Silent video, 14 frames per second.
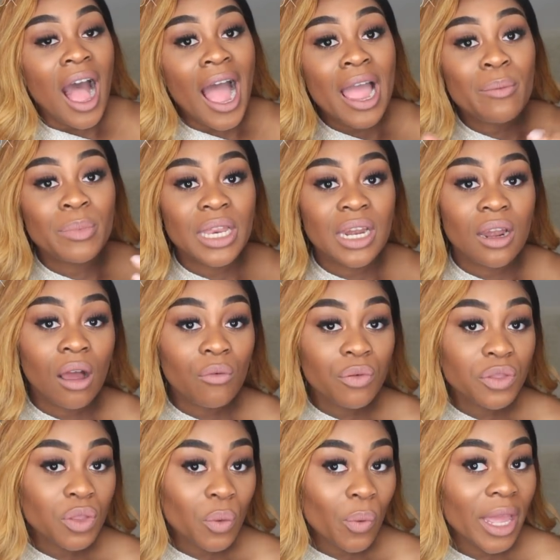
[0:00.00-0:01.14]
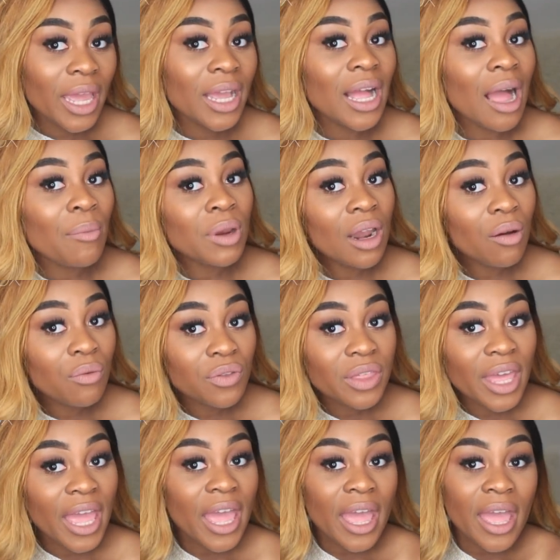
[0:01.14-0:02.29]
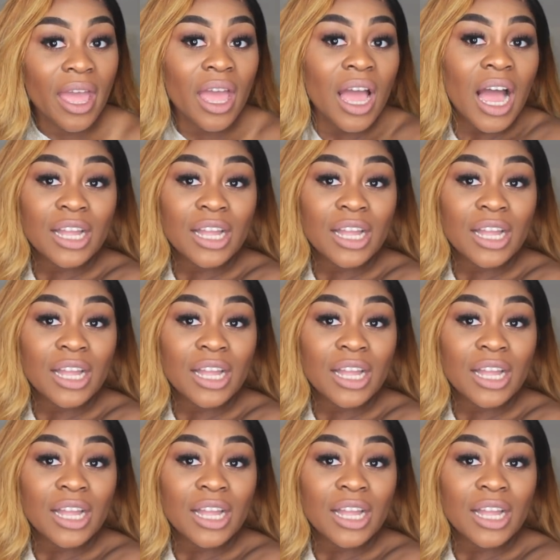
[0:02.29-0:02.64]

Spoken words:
I'm in love with the wig, I'm in love with the hair.